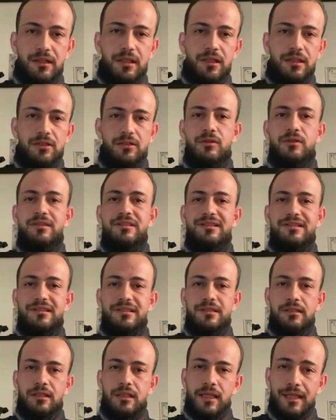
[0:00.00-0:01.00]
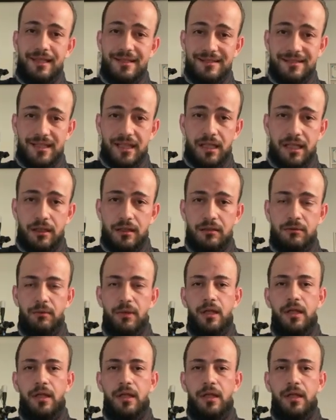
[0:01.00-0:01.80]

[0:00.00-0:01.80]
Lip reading: So it's easier,